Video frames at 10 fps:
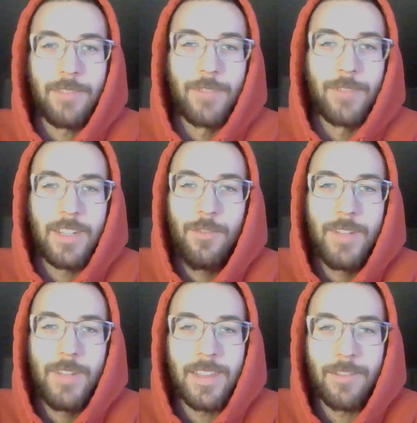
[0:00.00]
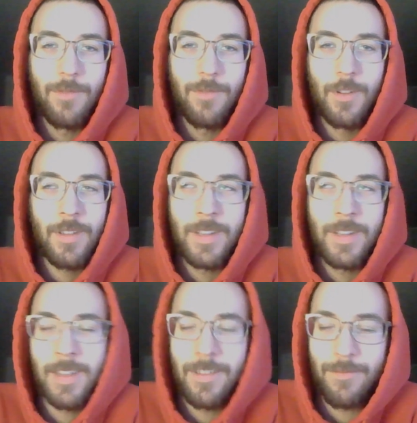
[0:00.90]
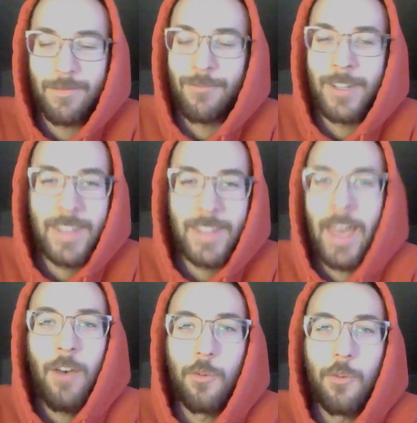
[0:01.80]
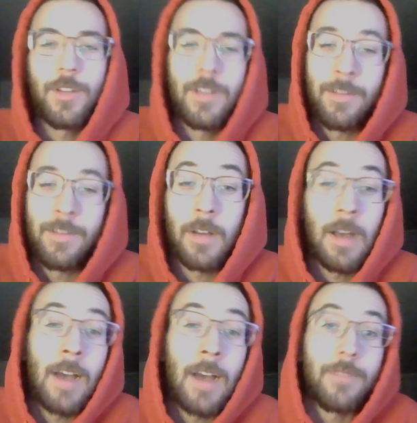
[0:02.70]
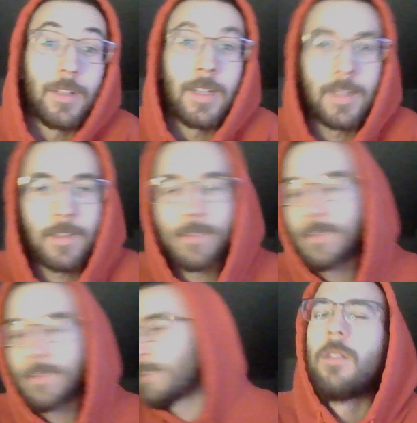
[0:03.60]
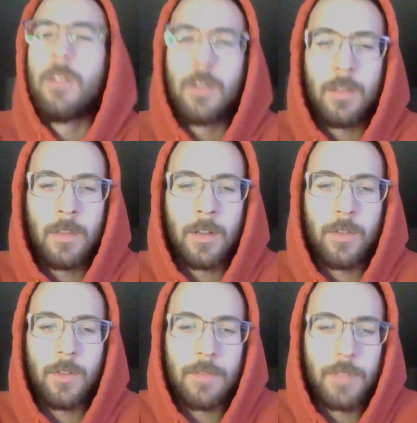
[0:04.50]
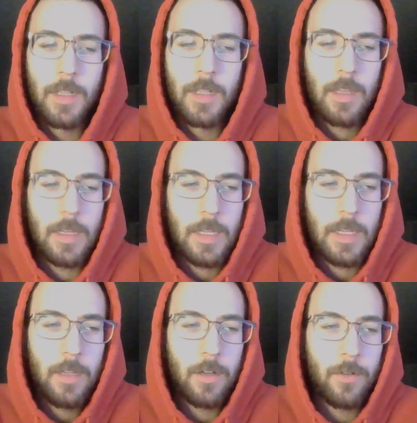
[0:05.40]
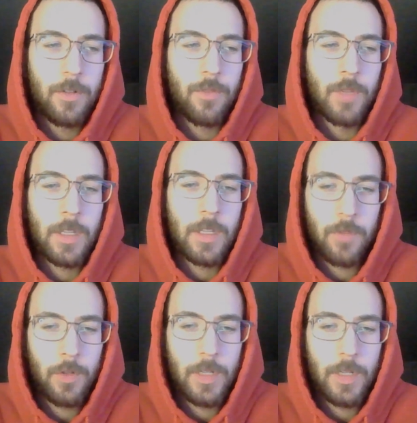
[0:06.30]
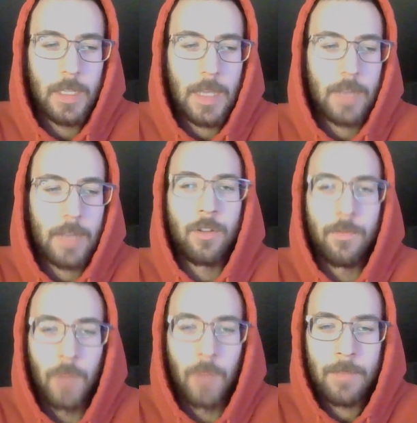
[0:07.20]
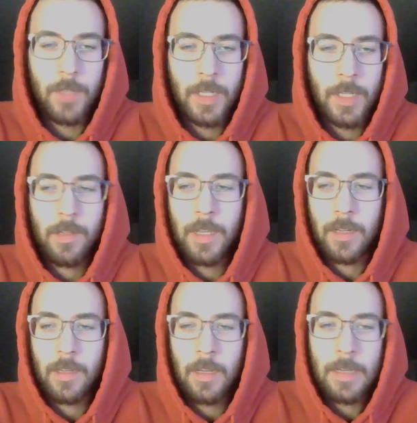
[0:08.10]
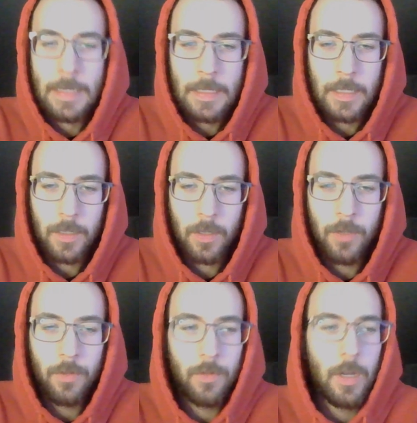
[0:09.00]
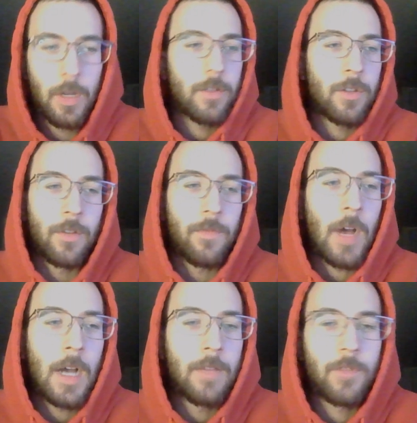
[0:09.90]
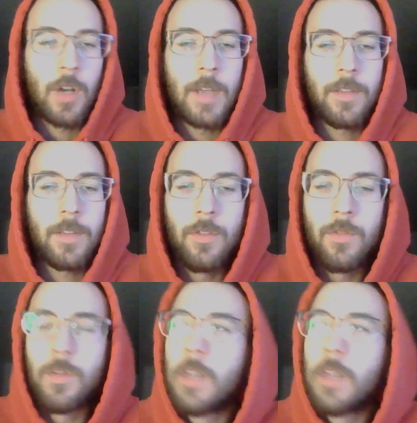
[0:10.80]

do anything for us. It doesn't really help. I feel like. I feel like the ego is really rooted in that survival instinct and needing to survive, trying to,